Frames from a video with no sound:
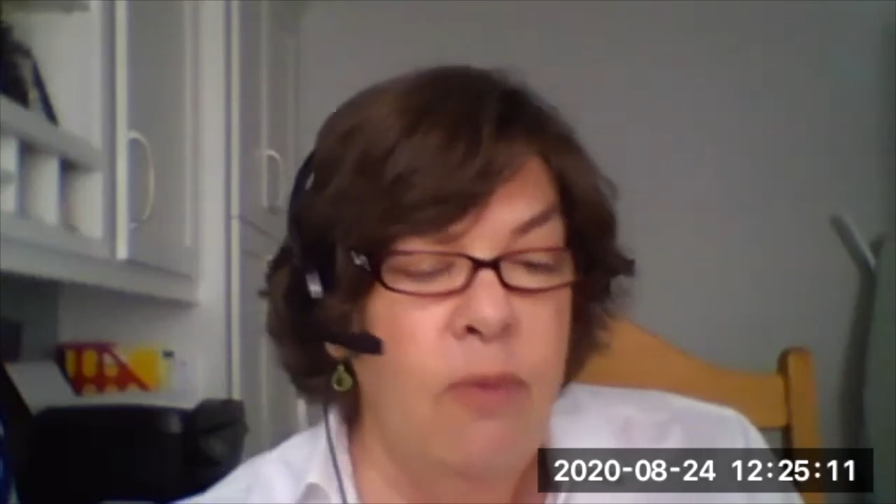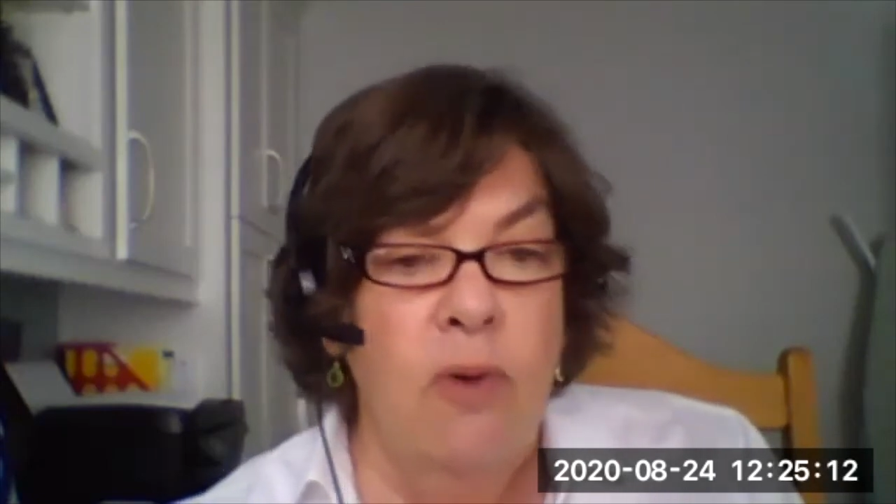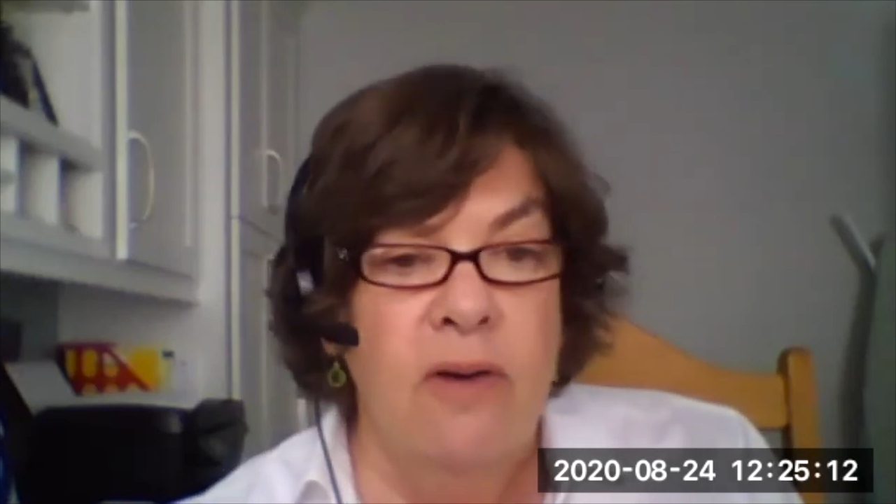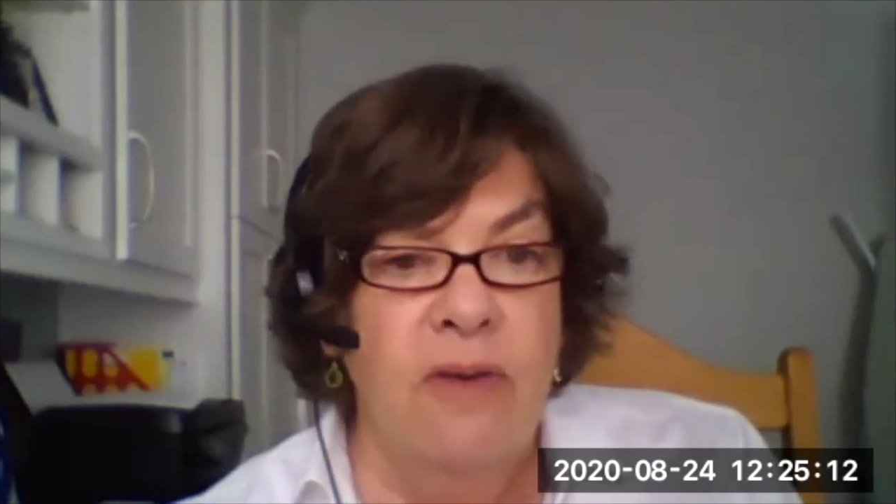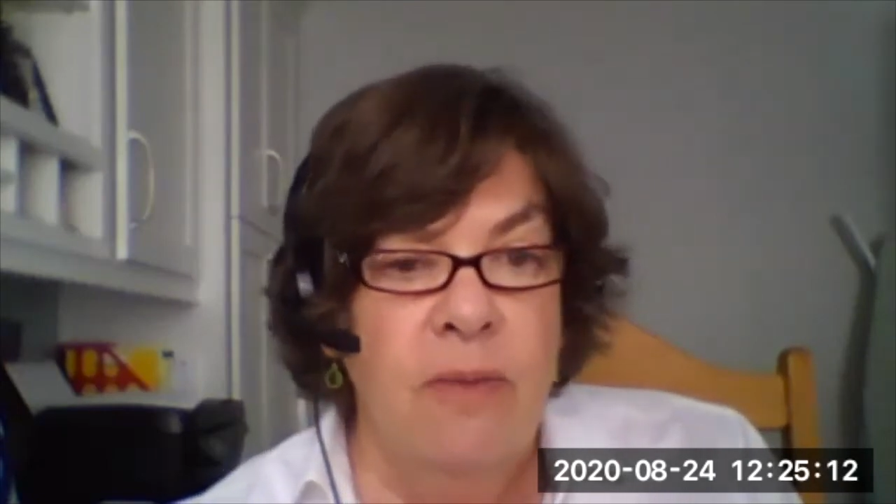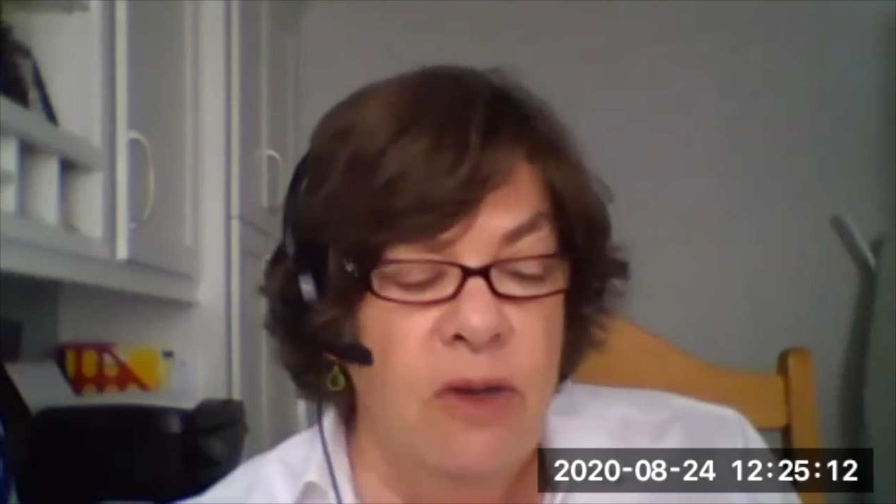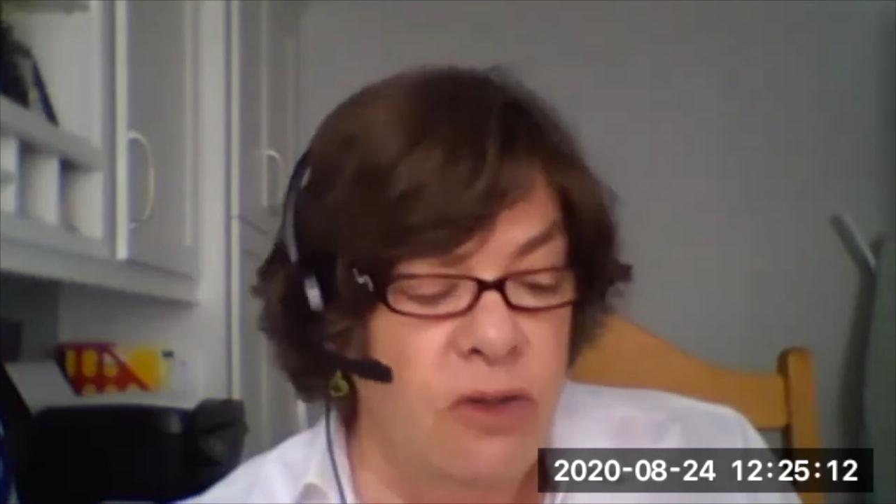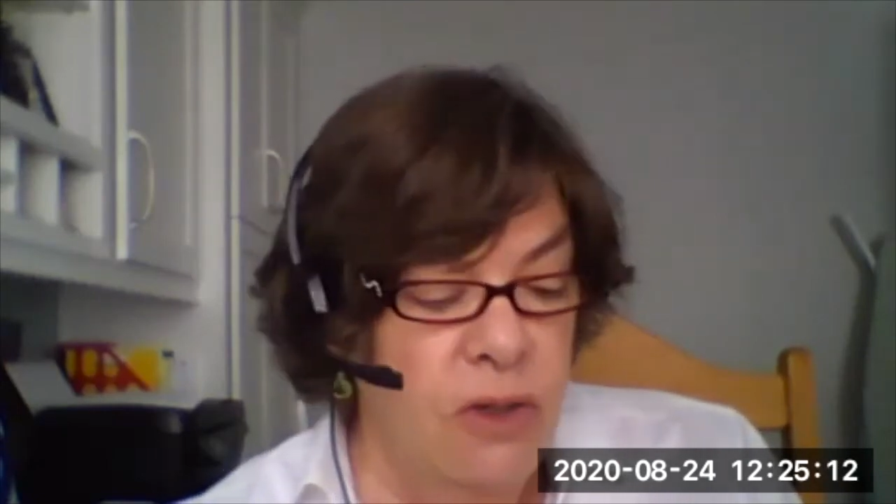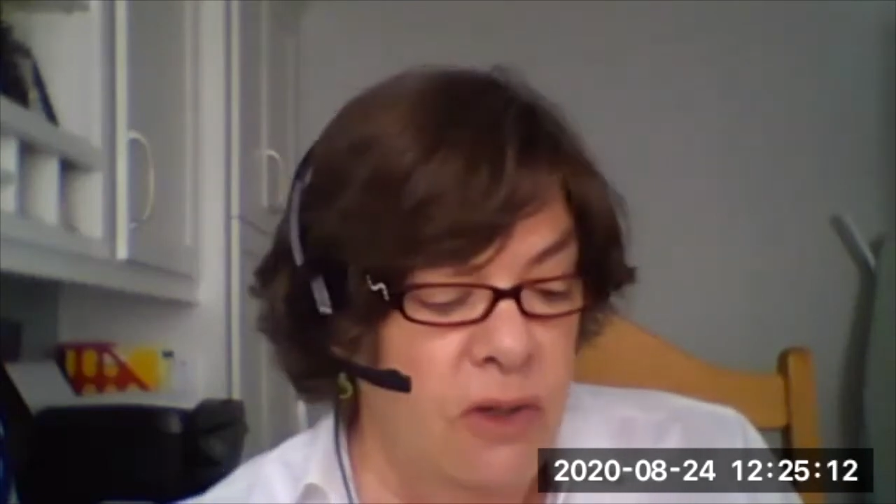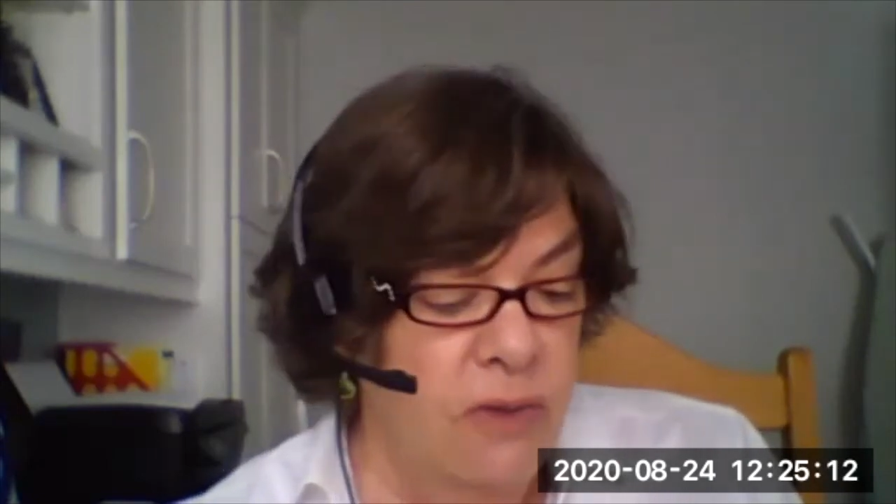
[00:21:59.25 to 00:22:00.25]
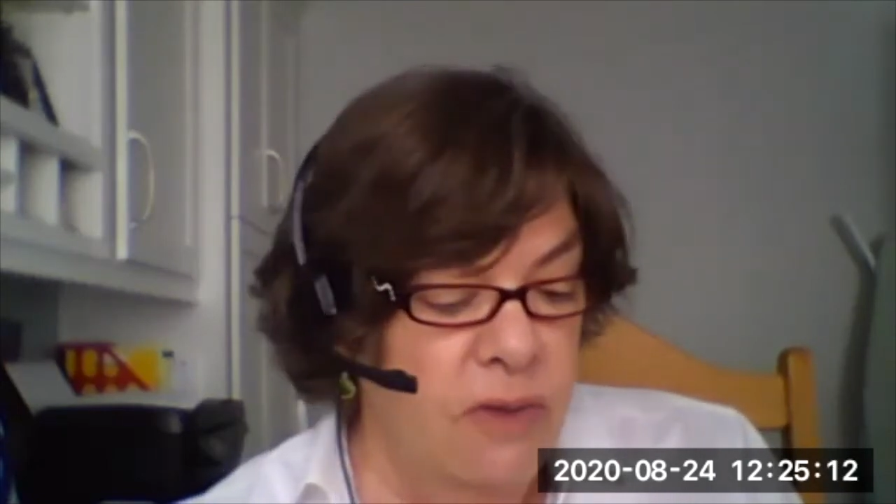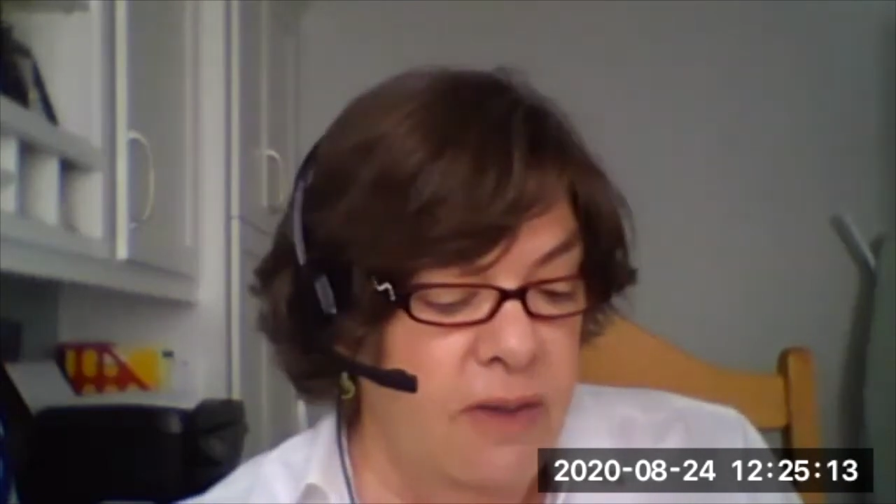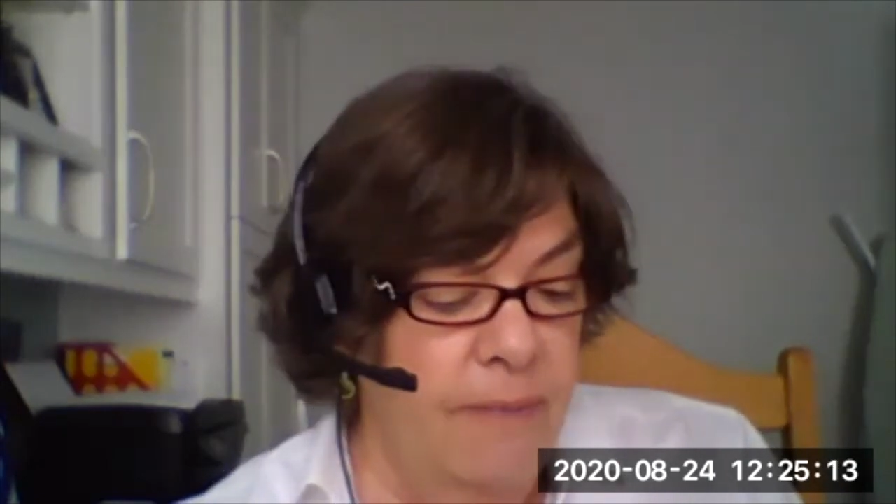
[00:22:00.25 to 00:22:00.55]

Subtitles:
Board of Commissioners.